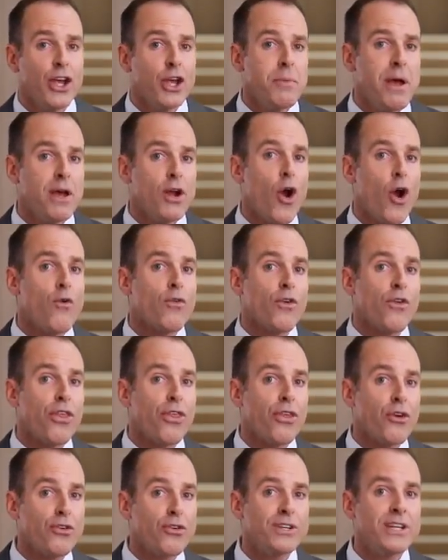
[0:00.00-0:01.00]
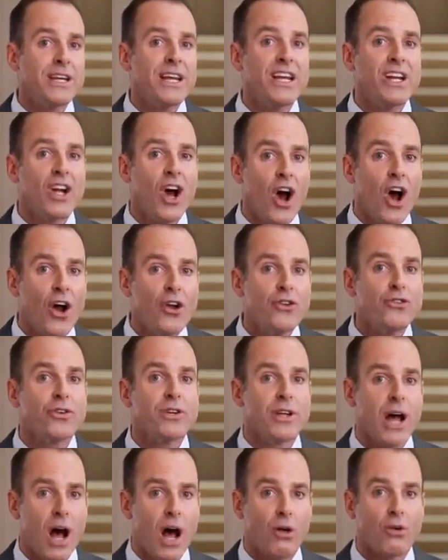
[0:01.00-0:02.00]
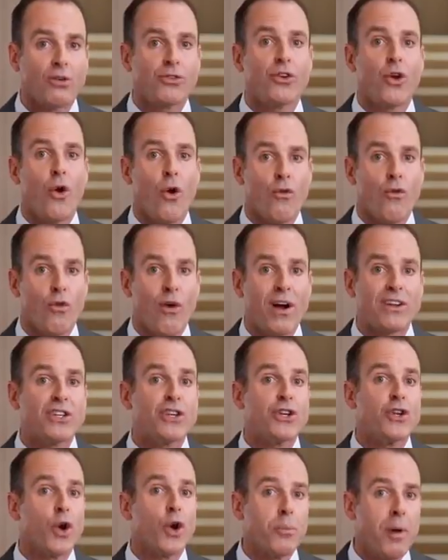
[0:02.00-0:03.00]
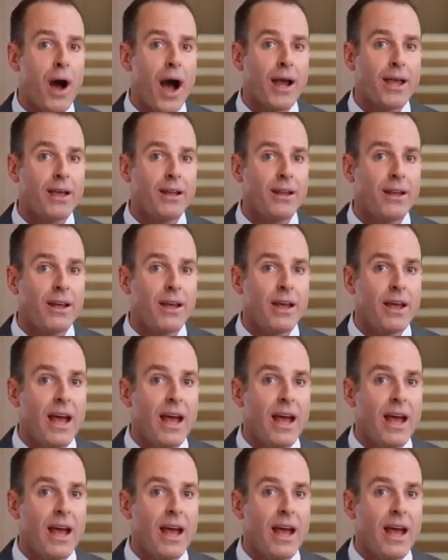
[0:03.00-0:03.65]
you made over $1,300 in overrides in your pocket,